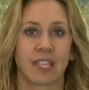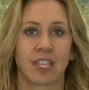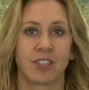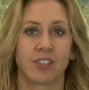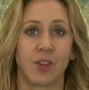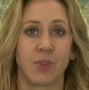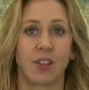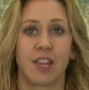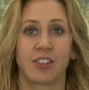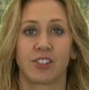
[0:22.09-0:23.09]
Some of the
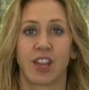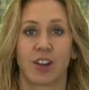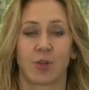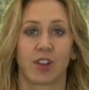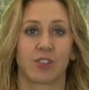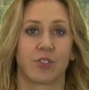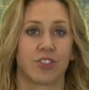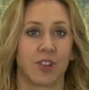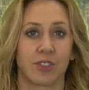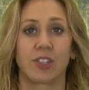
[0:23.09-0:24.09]
land and title records for
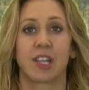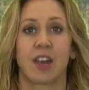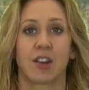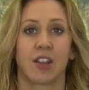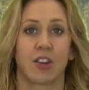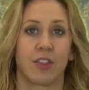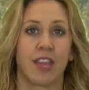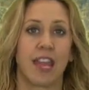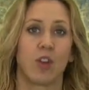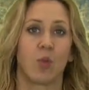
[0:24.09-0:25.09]
Jefferson County are at the
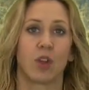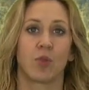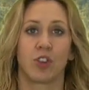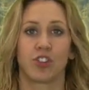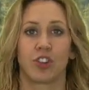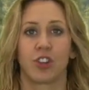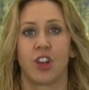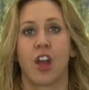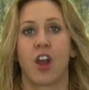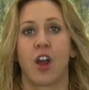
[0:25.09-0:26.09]
801 Richard
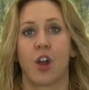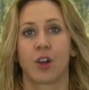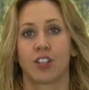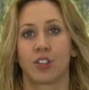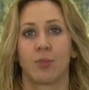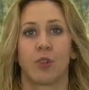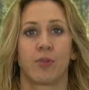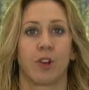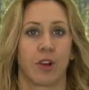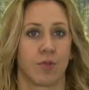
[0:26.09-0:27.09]
Arrington
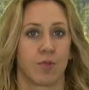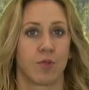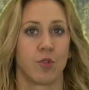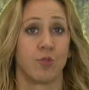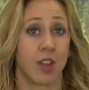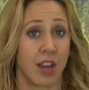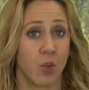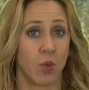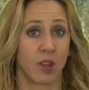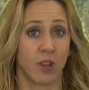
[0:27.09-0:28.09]
Boulevard, room
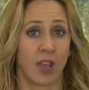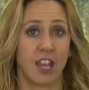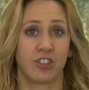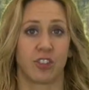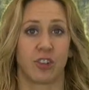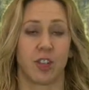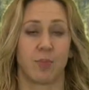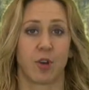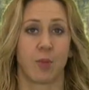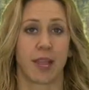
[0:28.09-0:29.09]
901 location in
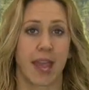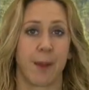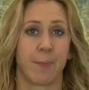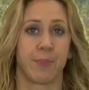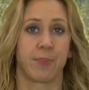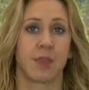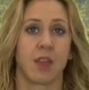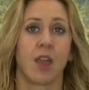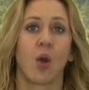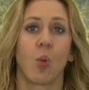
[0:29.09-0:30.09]
Birmingham.
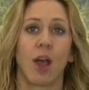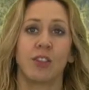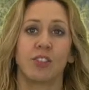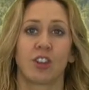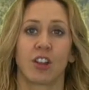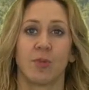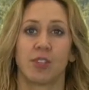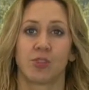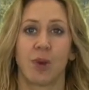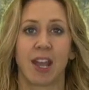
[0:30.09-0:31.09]
While these
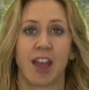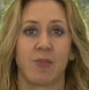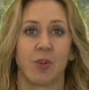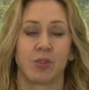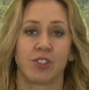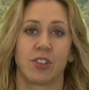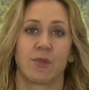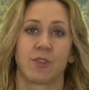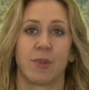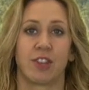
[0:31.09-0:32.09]
documents might have most of the
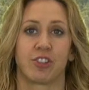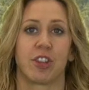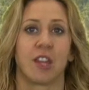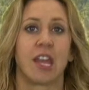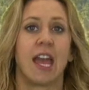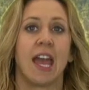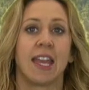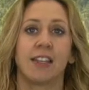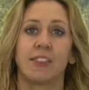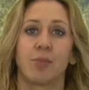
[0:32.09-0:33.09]
information,
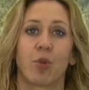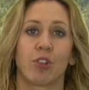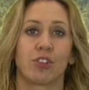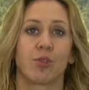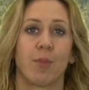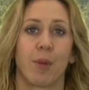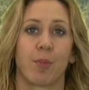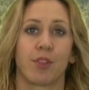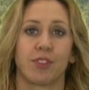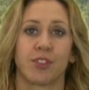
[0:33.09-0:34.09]
it is important to
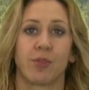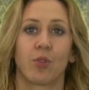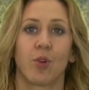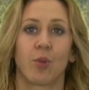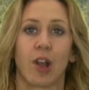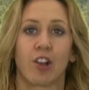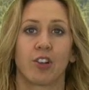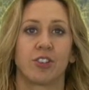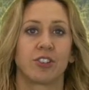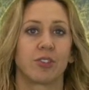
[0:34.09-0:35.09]
remember that civil court
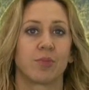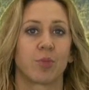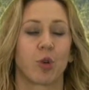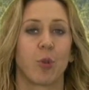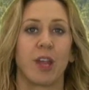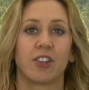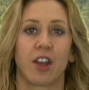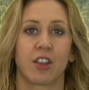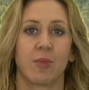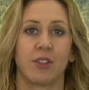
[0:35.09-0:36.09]
records, probate
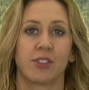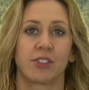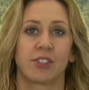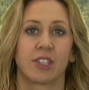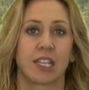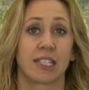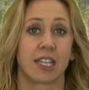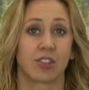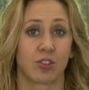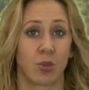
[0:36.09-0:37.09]
documents,
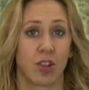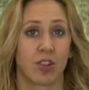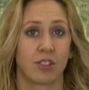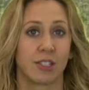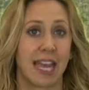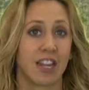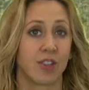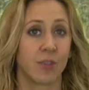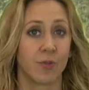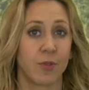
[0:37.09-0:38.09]
assessor's records, and
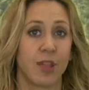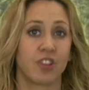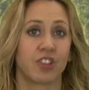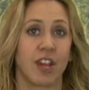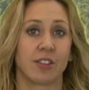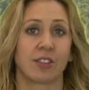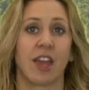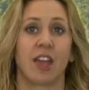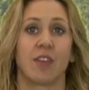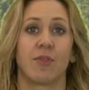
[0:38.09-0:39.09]
other information
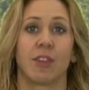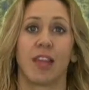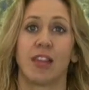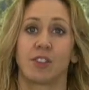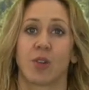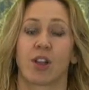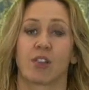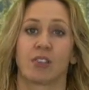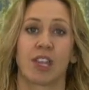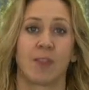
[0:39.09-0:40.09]
outside of the land's
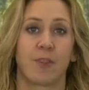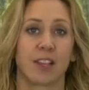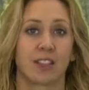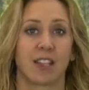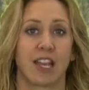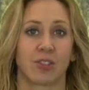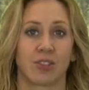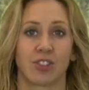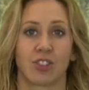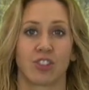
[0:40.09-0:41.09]
records can affect a title
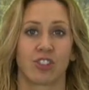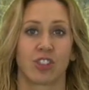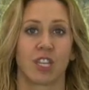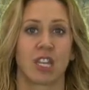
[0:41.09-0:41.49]
search.